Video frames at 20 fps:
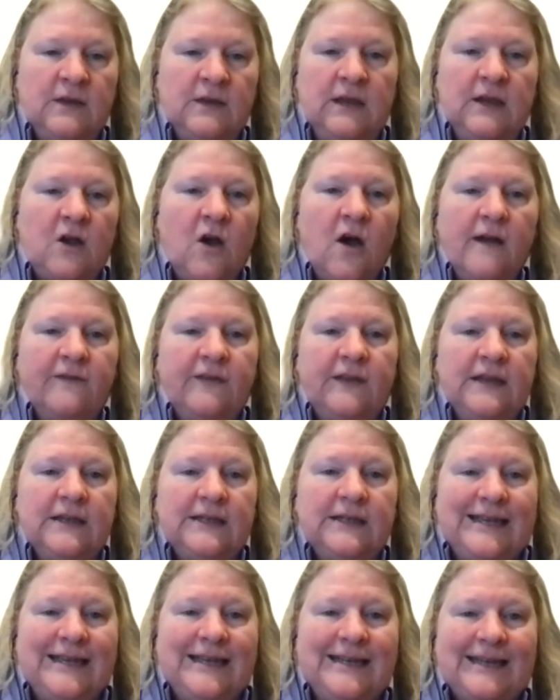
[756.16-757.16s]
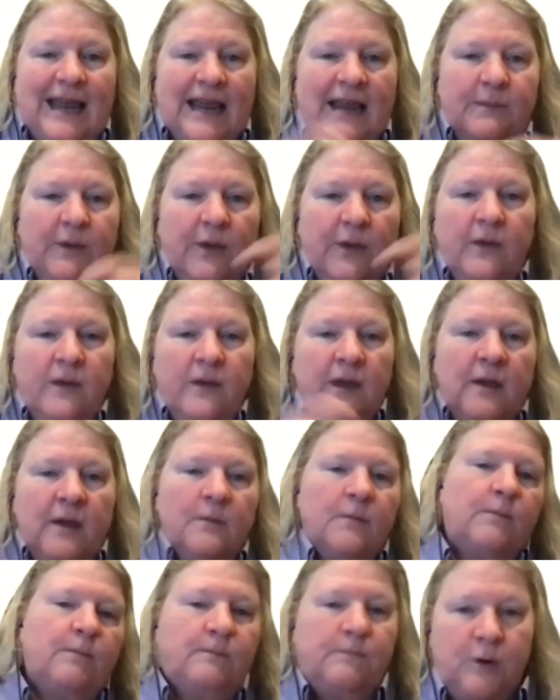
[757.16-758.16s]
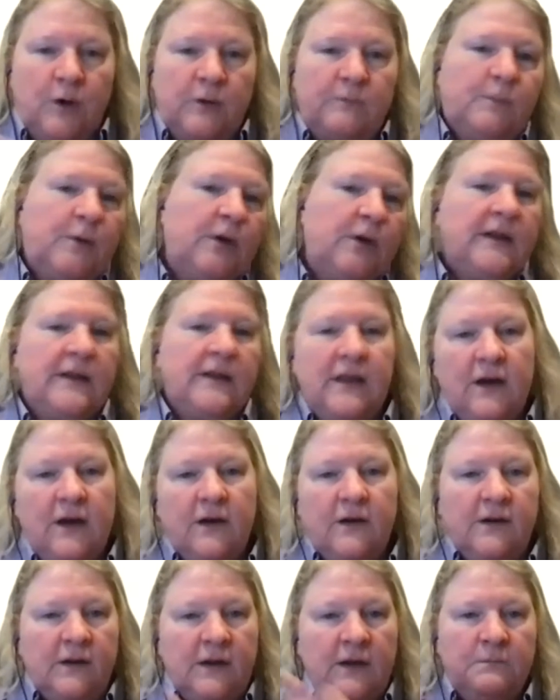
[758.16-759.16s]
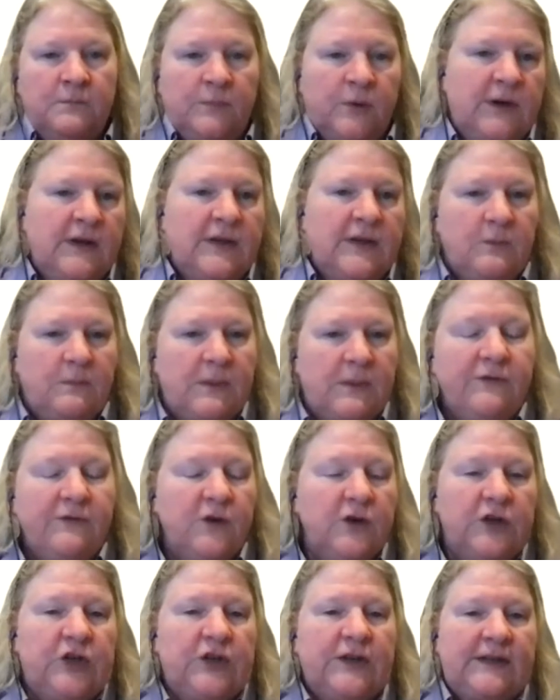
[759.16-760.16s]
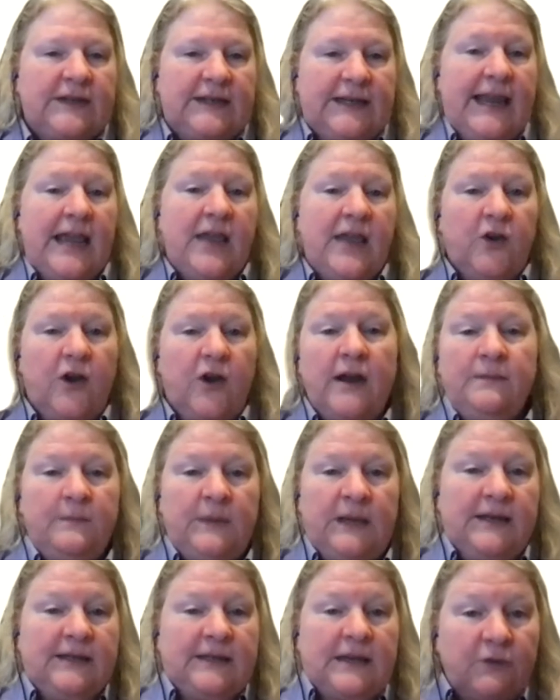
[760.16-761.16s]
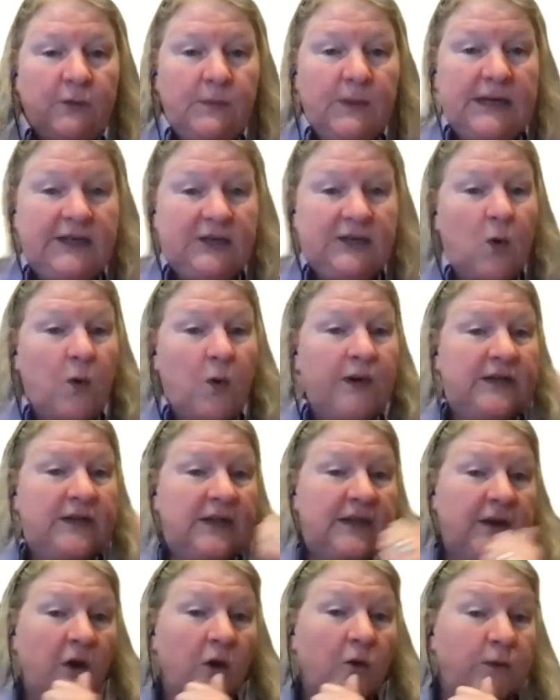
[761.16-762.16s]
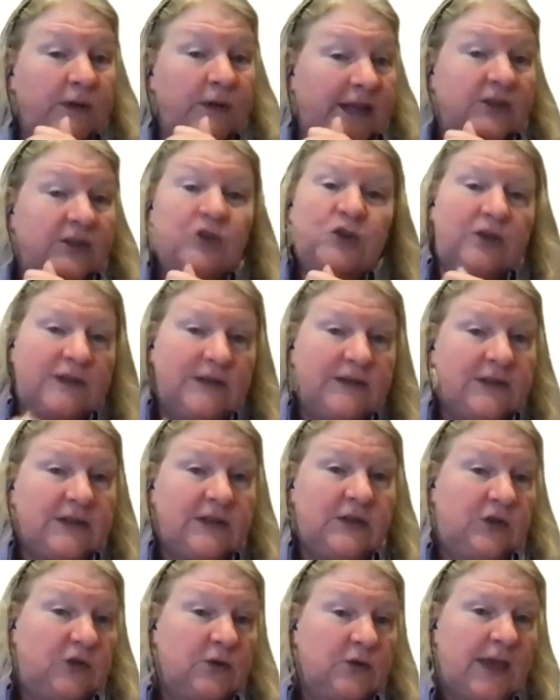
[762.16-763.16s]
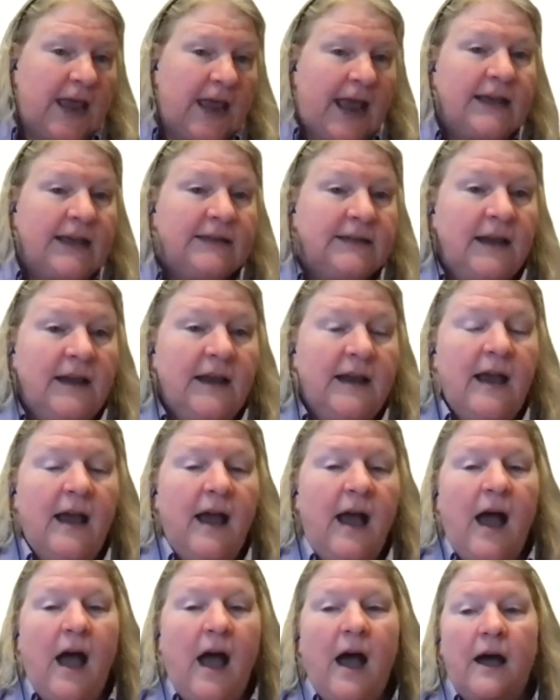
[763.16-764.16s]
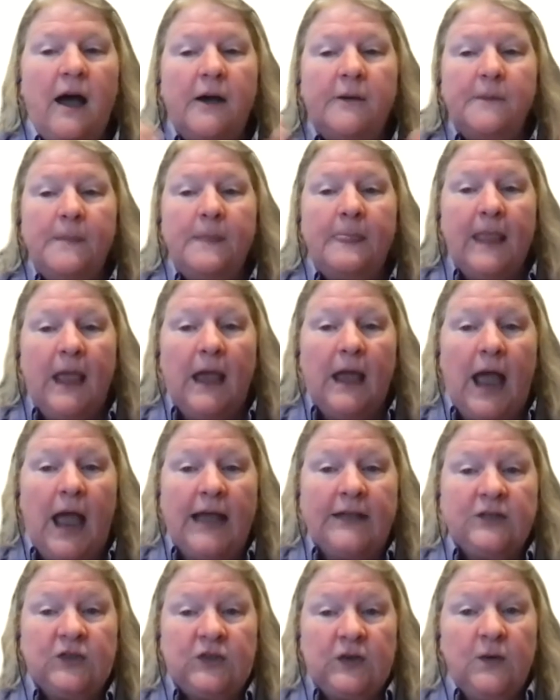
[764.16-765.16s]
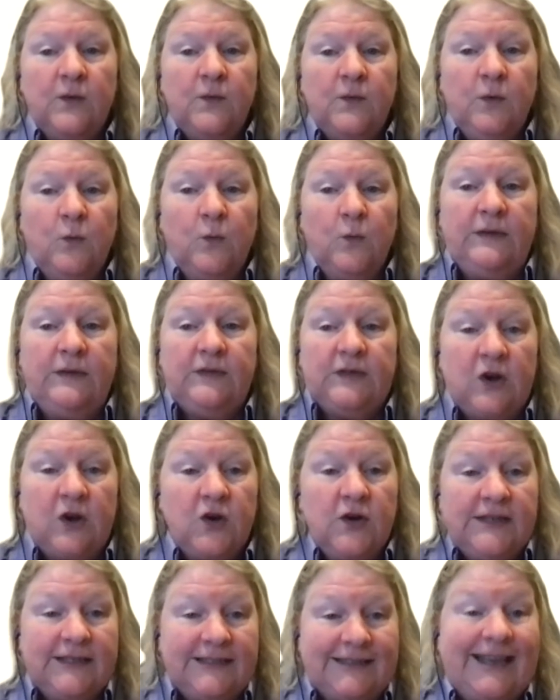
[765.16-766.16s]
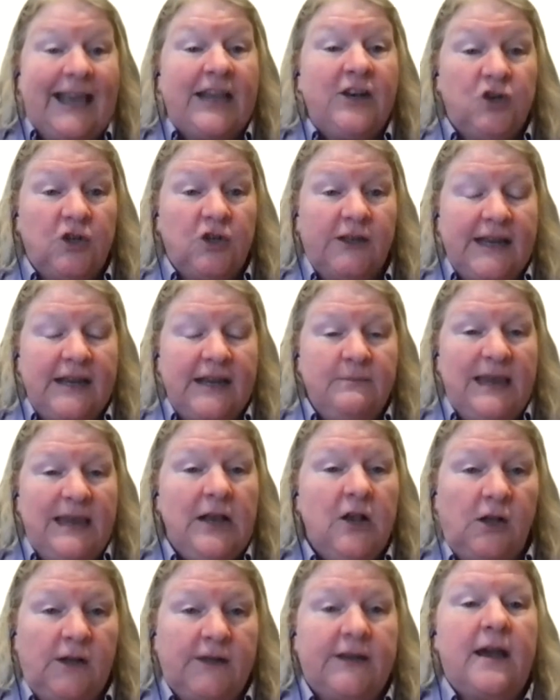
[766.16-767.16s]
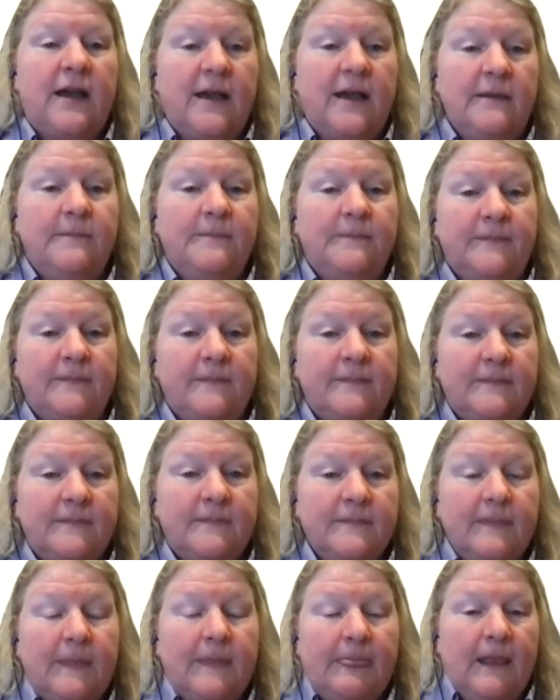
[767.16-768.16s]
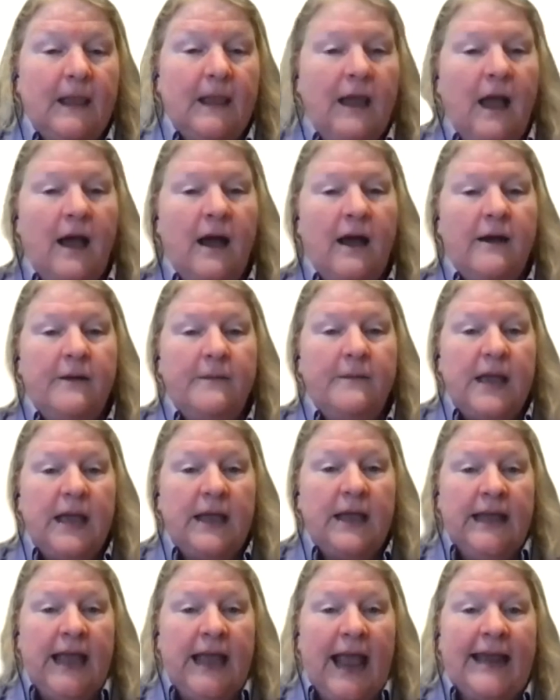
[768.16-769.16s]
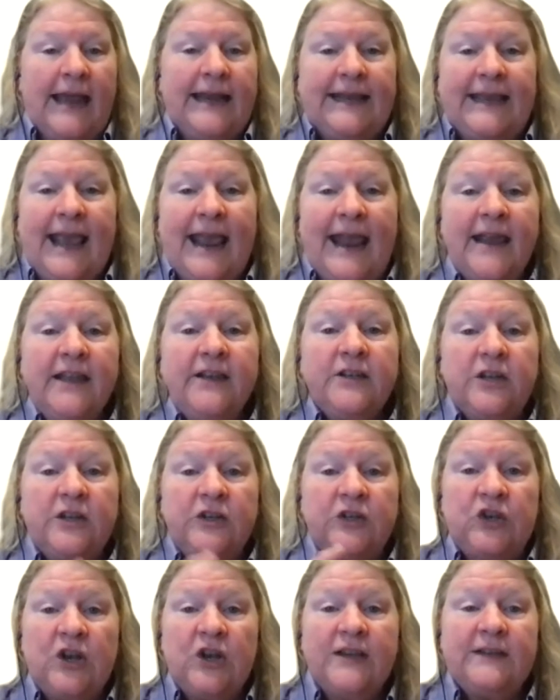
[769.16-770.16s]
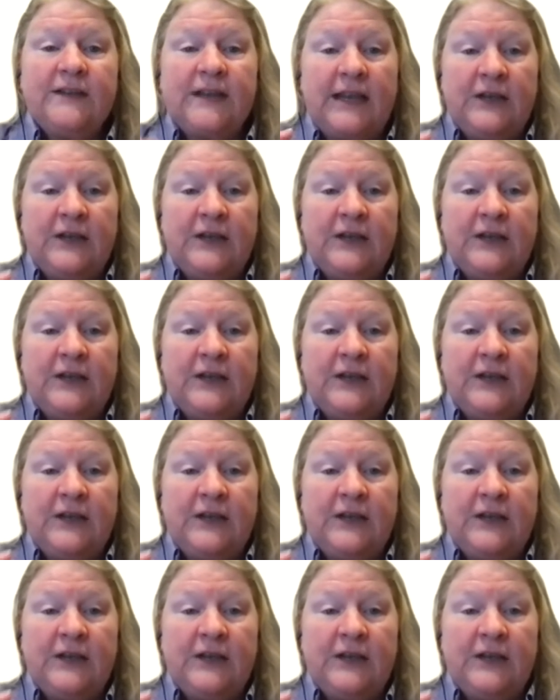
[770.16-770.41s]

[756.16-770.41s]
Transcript: coffee and tea table, putting their beverages together, right? Because everybody's going to their own kitchens to do that. And so we've started scheduling mingle time. And it can't just,